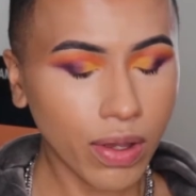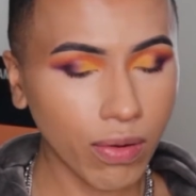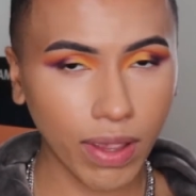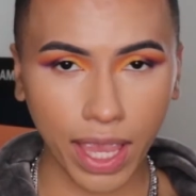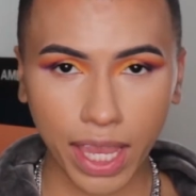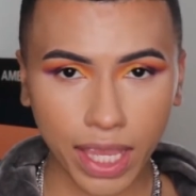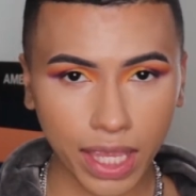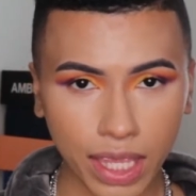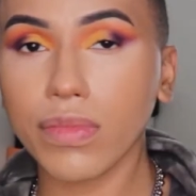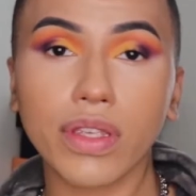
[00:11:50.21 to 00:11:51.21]
Okay?
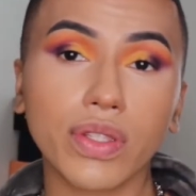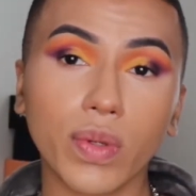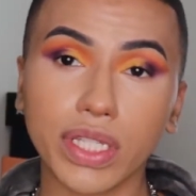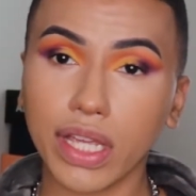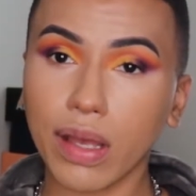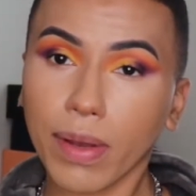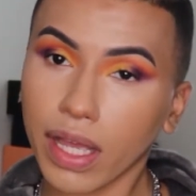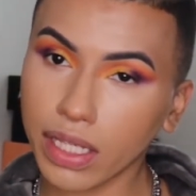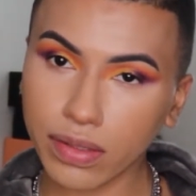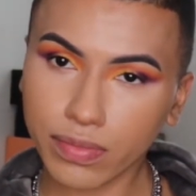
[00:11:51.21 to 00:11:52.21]
Switch it up,
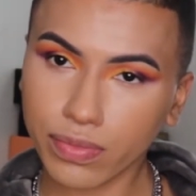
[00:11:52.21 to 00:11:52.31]
honey.